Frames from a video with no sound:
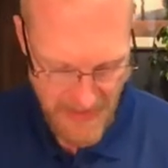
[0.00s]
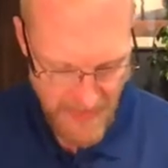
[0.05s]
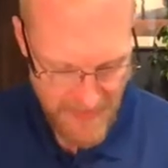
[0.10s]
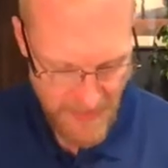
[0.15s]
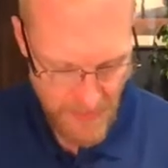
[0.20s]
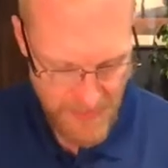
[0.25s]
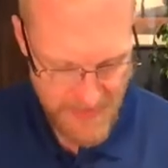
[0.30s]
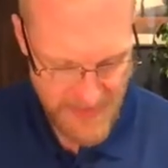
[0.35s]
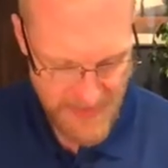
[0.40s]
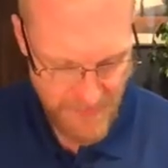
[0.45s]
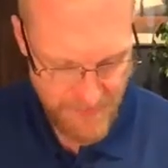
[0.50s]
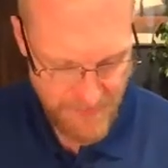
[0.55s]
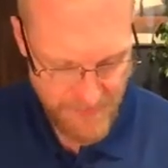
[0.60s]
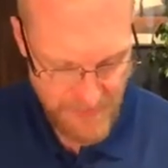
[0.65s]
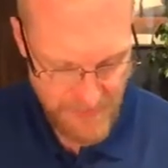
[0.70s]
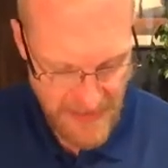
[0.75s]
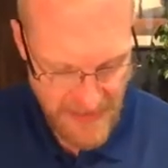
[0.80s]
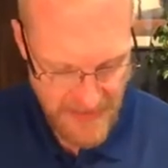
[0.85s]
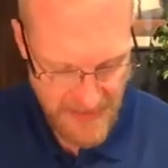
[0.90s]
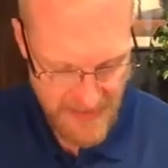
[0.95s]
There was a
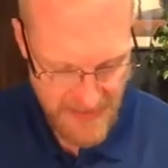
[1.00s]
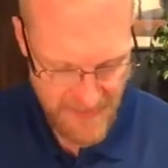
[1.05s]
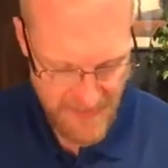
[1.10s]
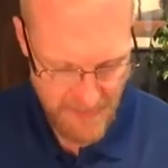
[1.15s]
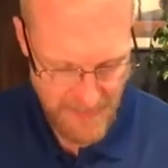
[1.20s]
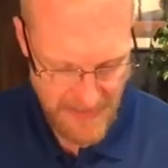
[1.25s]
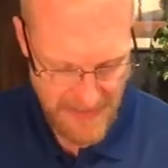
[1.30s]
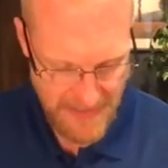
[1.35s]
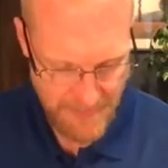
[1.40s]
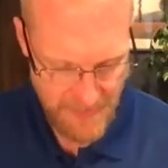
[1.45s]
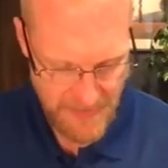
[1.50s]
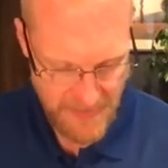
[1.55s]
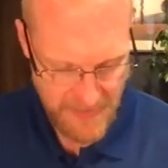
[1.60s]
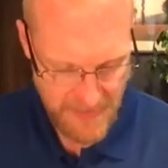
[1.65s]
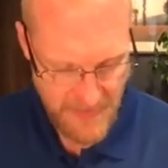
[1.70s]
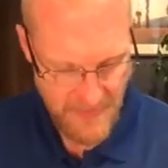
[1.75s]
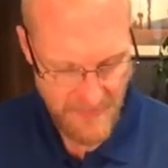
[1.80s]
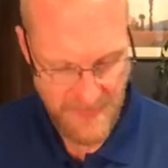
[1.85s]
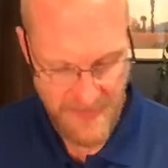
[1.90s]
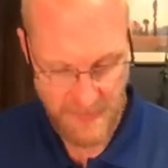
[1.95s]
flood in the Bible.
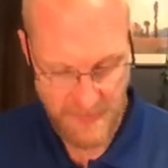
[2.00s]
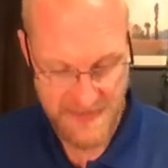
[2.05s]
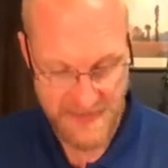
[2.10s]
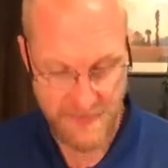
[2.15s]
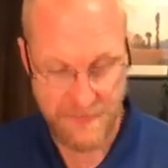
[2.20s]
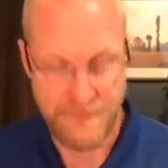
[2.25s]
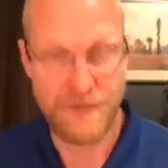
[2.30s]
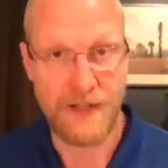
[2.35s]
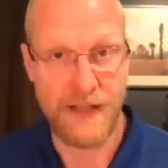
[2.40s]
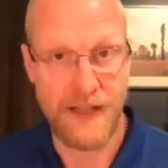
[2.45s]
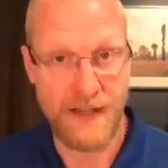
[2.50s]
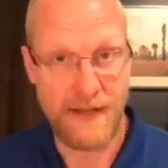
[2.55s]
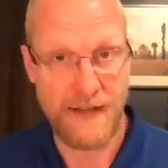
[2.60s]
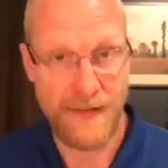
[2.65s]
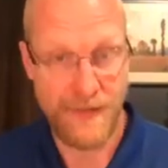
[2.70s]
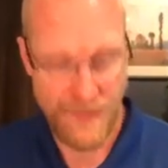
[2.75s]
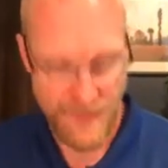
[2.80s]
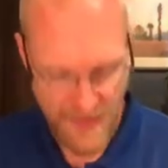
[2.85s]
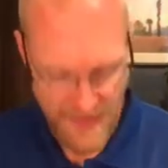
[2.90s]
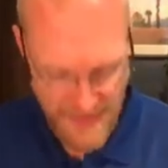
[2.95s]
There was a flood
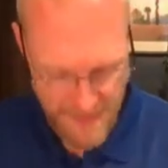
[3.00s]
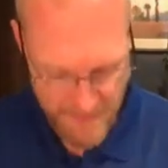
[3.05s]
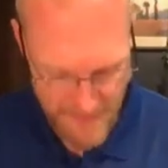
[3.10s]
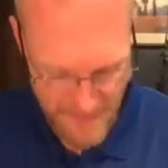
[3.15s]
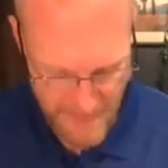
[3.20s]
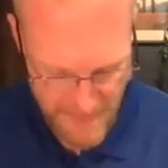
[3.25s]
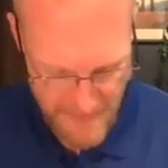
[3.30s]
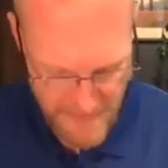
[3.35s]
in the epic.